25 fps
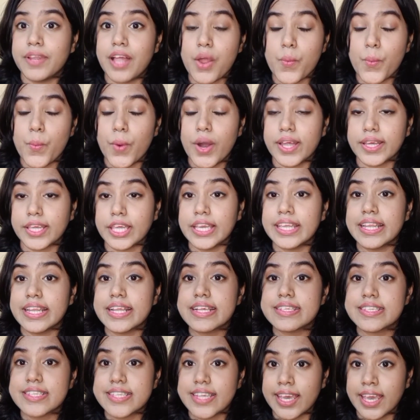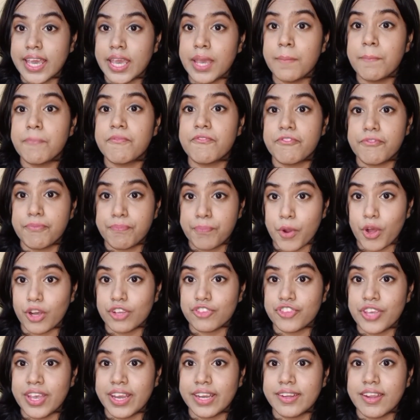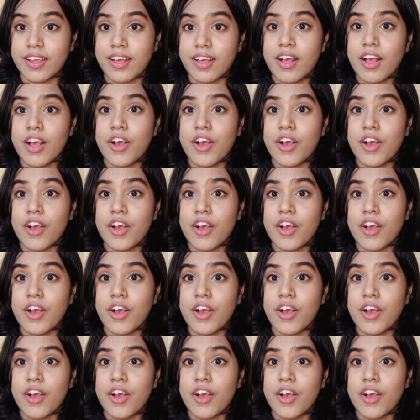are working in a same project,